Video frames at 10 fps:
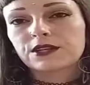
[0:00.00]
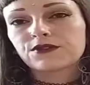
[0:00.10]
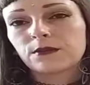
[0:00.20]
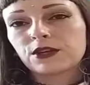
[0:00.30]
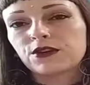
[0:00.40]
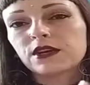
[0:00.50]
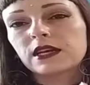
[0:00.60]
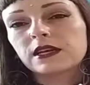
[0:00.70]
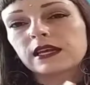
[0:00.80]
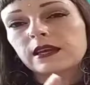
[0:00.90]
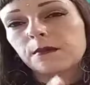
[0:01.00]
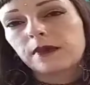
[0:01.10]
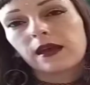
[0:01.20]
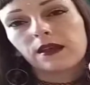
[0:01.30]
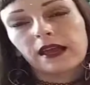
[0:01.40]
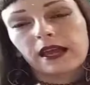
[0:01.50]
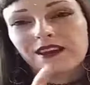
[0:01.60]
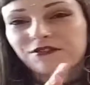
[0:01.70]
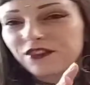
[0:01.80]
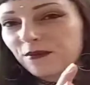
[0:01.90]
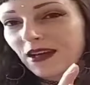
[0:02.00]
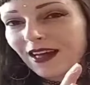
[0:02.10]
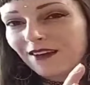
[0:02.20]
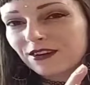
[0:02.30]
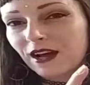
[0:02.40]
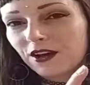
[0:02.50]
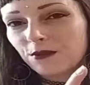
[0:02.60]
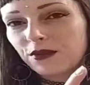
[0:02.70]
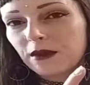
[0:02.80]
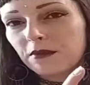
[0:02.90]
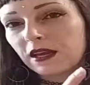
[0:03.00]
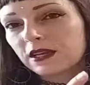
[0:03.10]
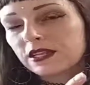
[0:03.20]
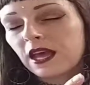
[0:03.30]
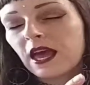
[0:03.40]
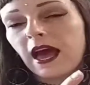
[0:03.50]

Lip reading: from it, you're going to need a male and a female avocado plant, because